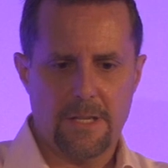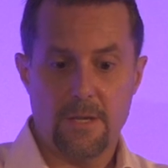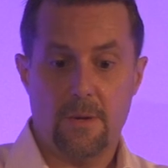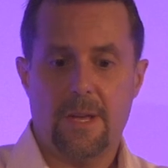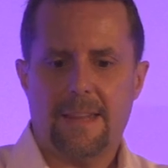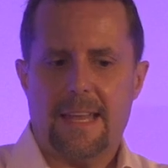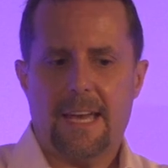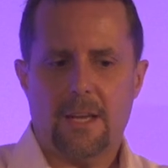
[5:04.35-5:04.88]

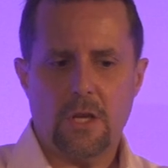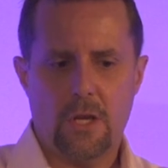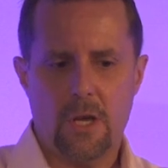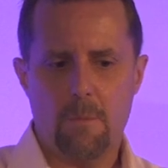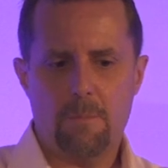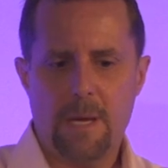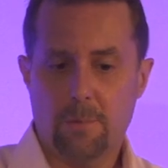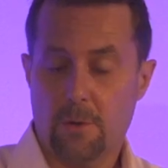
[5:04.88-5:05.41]
doing that,
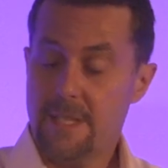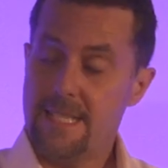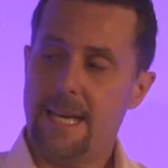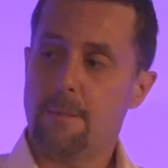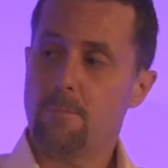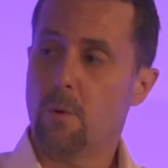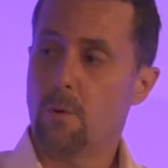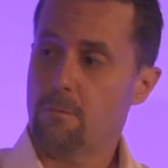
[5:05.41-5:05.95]
people could
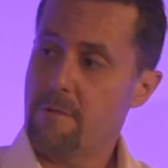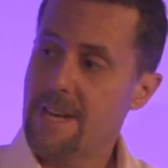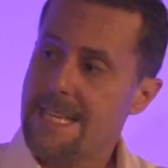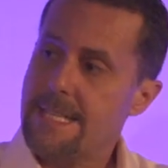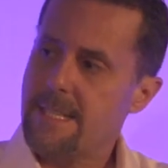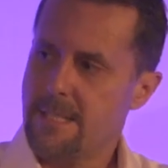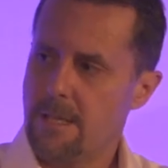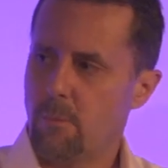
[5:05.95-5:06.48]
take more
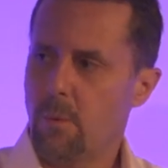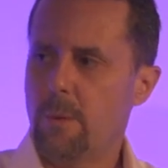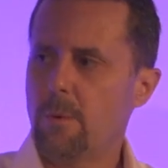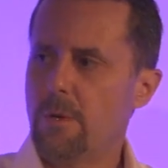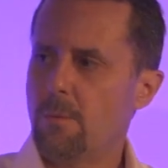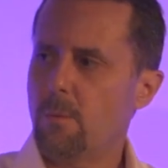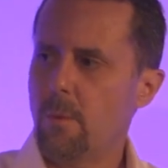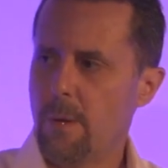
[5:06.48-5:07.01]
risks, and we
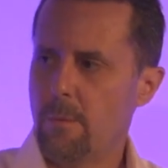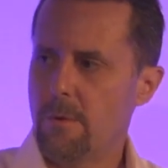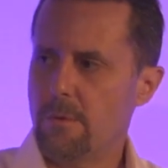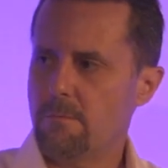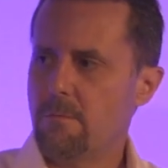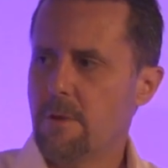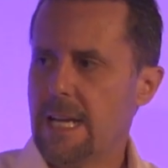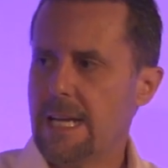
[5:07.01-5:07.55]
would
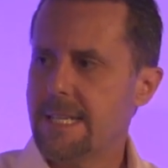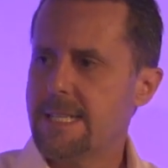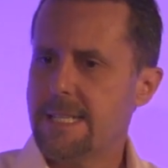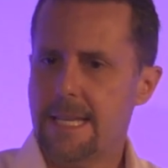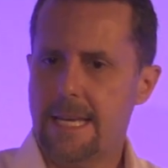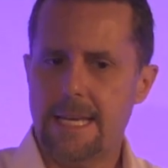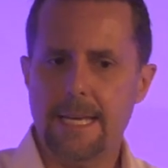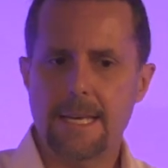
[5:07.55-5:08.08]
really
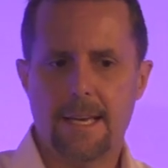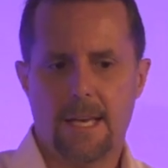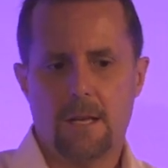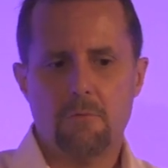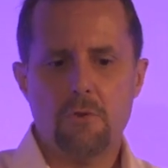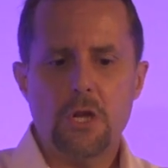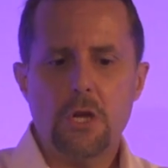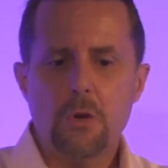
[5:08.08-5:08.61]
see
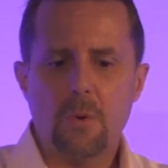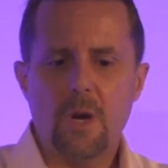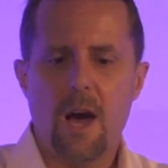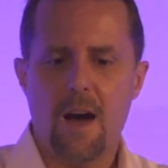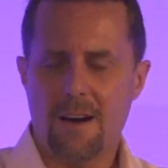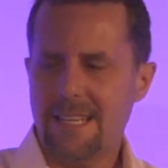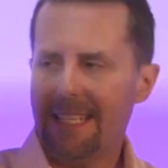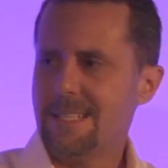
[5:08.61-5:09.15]
new
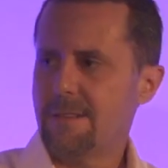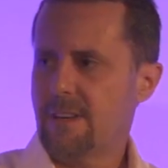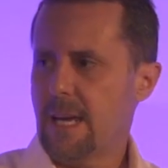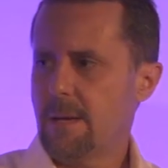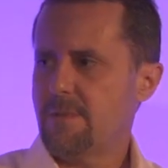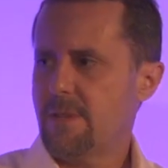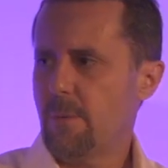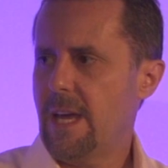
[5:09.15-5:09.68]
kinds of
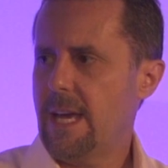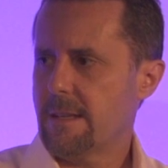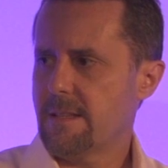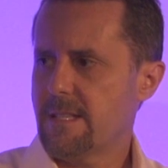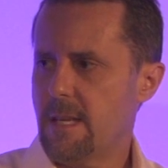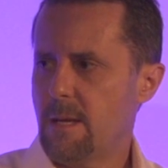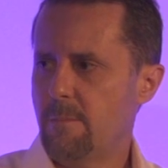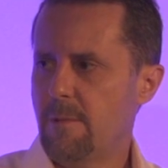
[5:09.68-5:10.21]
games that we
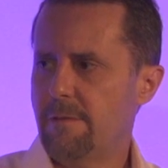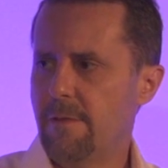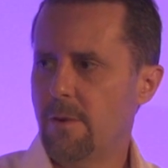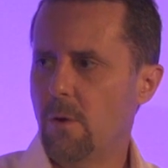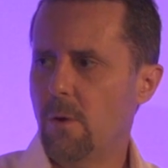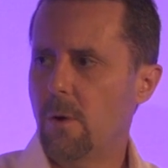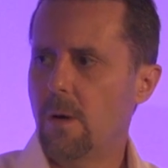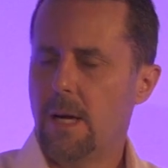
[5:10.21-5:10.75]
hadn't seen
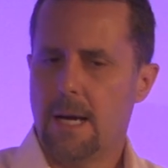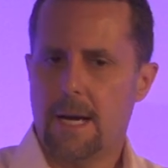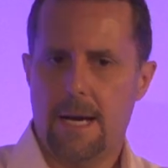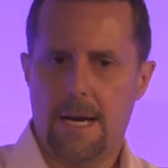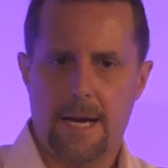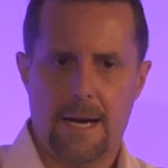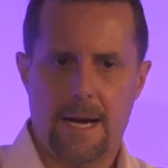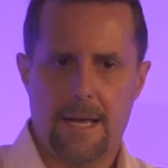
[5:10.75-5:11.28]
before.
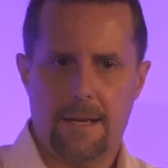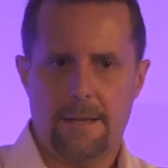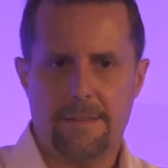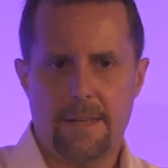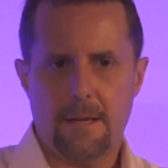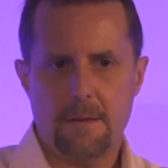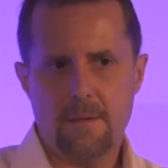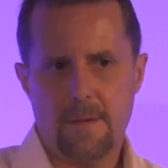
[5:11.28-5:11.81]
And I
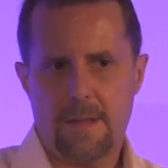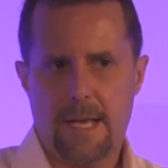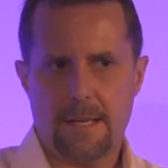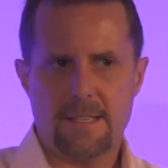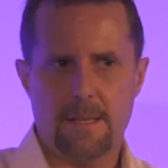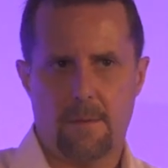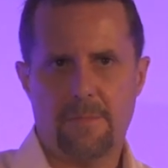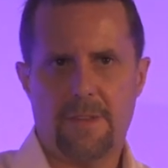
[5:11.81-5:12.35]
think
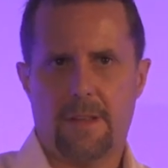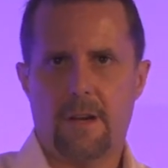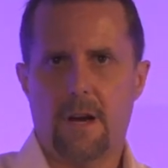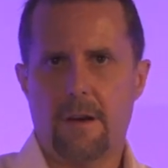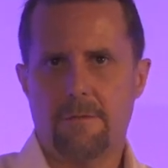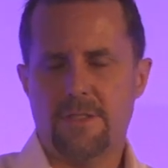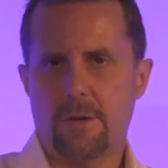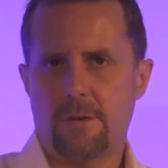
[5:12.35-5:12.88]
that's something that
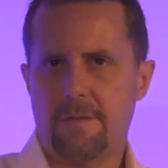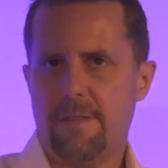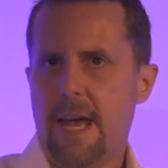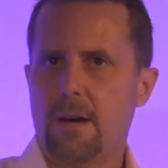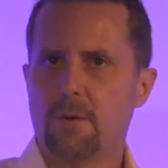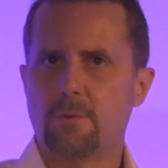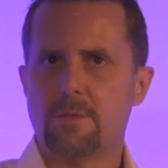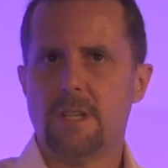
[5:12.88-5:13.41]
I've sort of
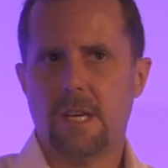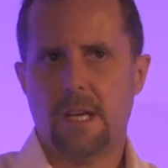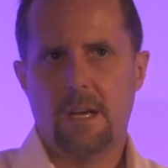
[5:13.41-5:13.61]
held